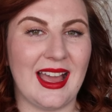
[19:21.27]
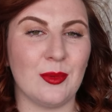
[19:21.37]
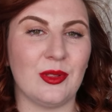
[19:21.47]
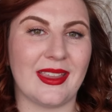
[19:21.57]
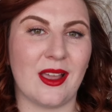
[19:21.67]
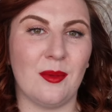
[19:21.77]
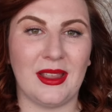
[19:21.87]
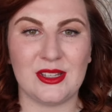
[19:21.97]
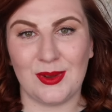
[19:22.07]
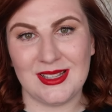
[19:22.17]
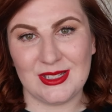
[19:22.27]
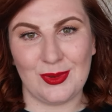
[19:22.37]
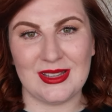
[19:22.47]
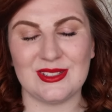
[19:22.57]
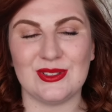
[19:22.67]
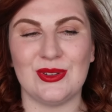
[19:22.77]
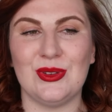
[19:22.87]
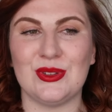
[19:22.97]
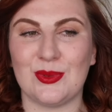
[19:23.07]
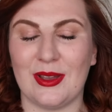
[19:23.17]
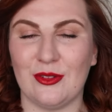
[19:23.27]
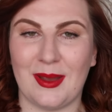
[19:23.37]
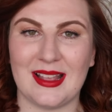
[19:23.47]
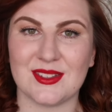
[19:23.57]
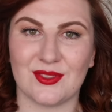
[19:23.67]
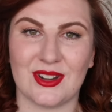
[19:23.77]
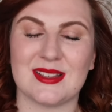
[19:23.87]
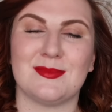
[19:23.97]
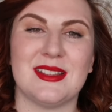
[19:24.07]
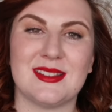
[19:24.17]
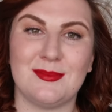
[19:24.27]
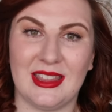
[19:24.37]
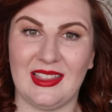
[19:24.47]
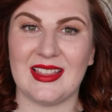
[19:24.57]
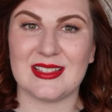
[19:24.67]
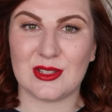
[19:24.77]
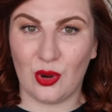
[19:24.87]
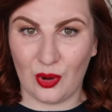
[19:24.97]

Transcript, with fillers: I will link up my 2022 12 Pans of Christmas playlist